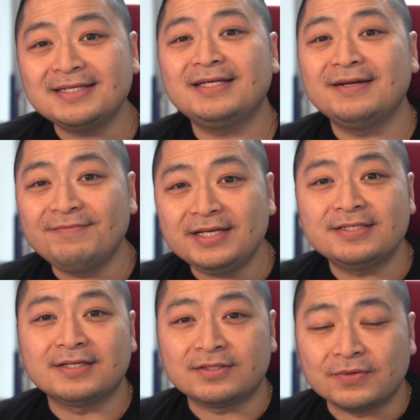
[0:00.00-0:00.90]
to give these
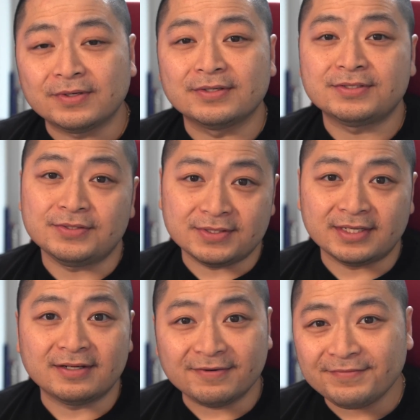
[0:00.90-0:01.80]
tutorials using
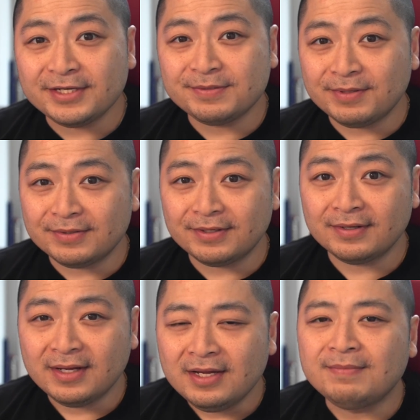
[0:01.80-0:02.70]
interface builder
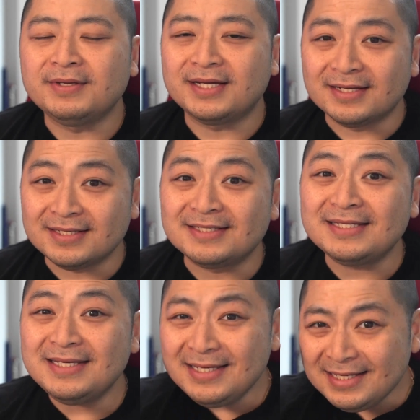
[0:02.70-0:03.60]
because it's
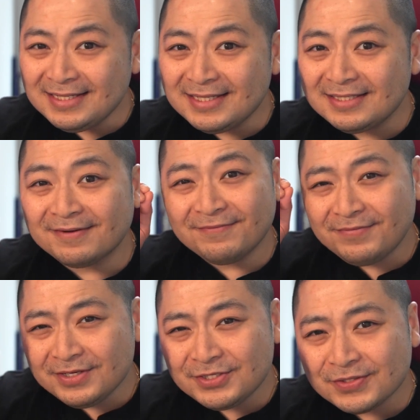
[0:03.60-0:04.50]
easy to
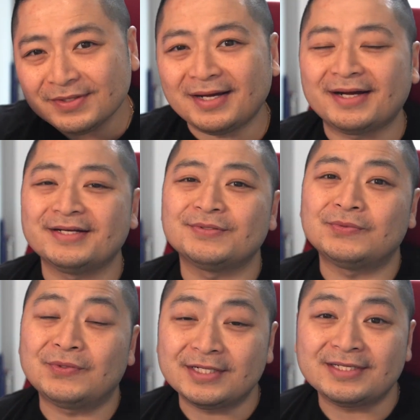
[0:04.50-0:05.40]
visualize
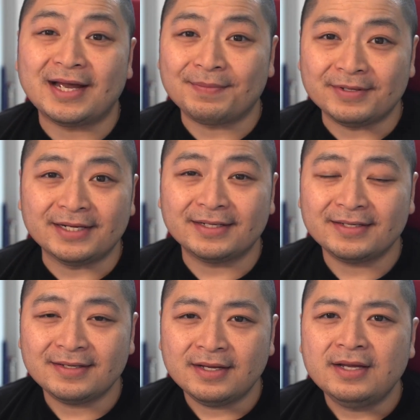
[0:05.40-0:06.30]
what's happening.
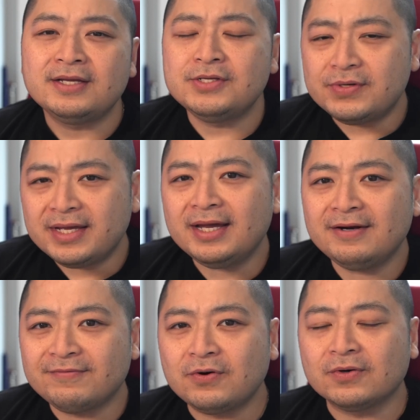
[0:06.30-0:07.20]
You can,
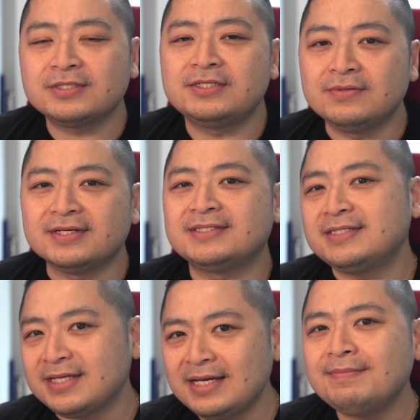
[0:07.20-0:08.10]
of course, do the
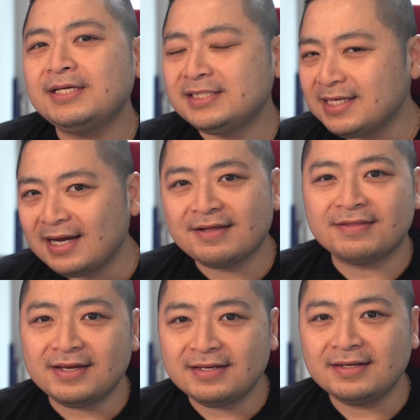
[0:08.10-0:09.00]
same exact
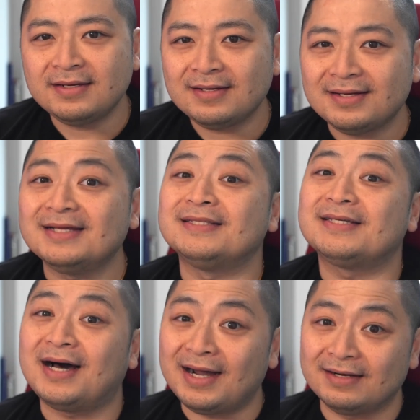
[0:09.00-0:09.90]
thing
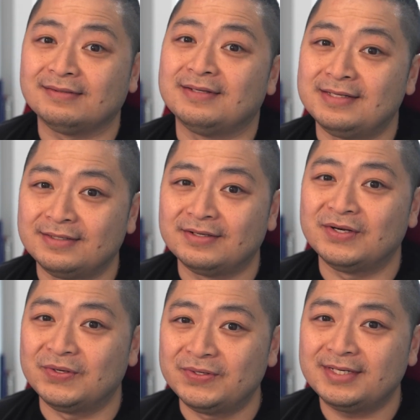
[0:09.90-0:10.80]
entirely in
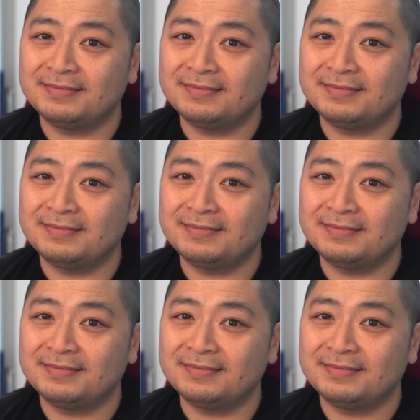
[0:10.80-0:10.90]
code.